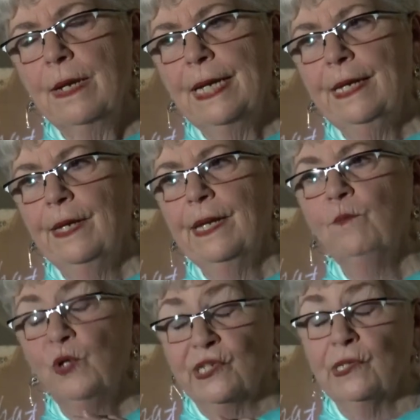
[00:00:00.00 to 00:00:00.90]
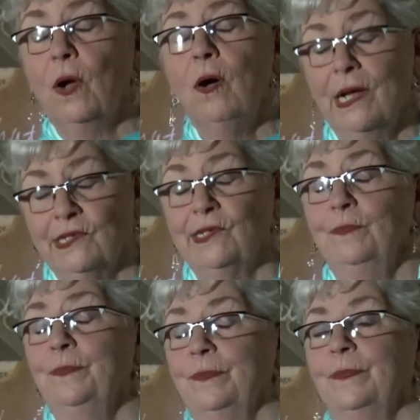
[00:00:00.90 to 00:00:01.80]
it, it was
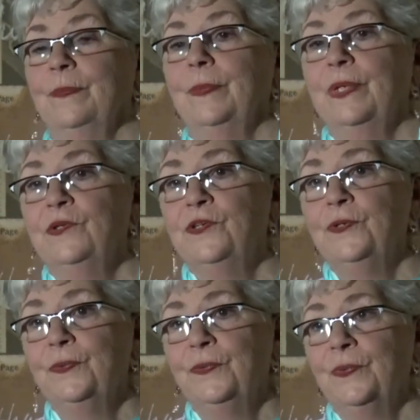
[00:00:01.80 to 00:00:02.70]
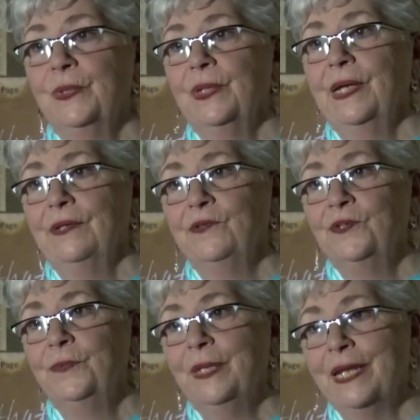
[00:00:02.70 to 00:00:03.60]
awesome to, uh,
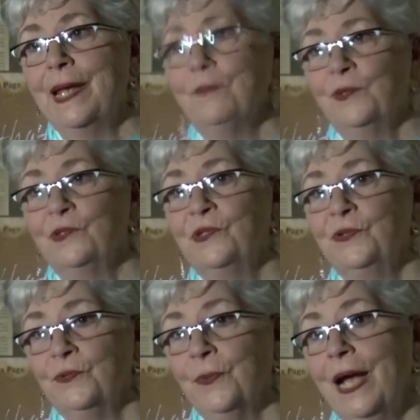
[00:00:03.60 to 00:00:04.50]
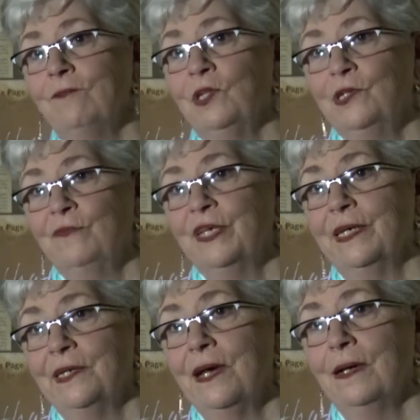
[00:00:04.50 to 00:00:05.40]
to be able to travel to
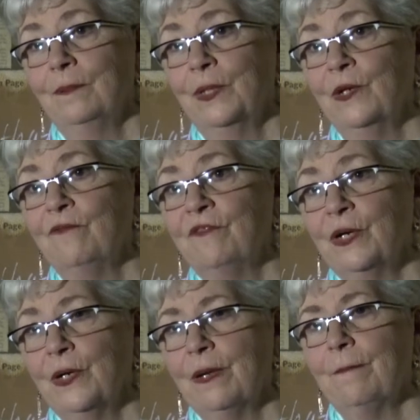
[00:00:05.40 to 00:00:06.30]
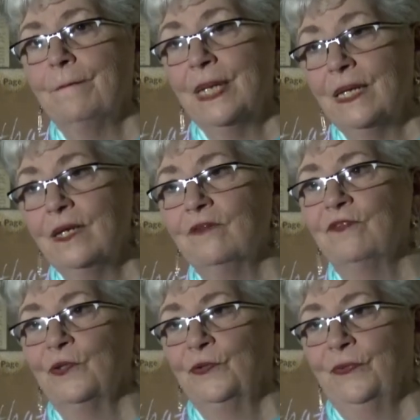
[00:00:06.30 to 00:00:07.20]
Vietnam on a very
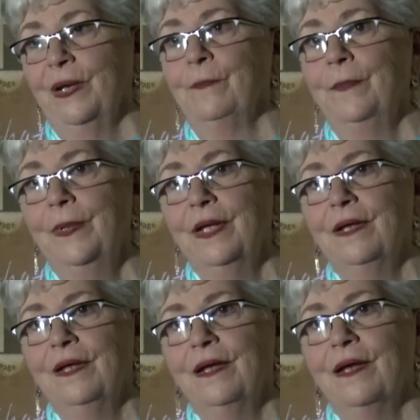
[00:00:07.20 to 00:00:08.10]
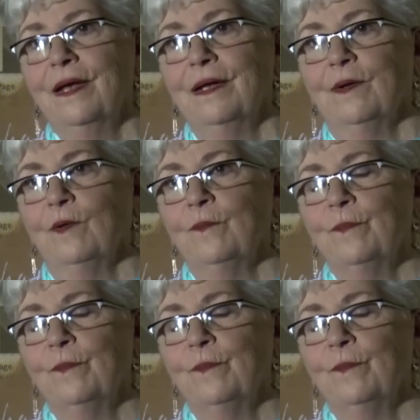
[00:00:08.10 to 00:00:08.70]
meaningful trip uh,